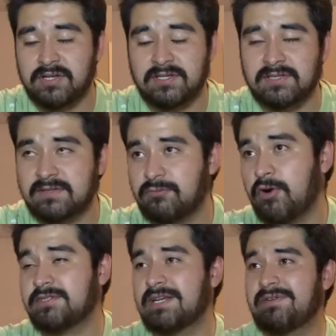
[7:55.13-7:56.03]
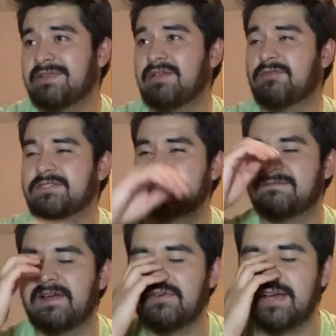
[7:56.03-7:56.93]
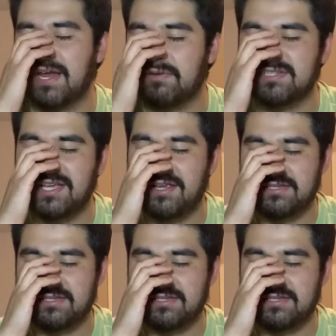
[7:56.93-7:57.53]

and just his voice and everything was just very irritating,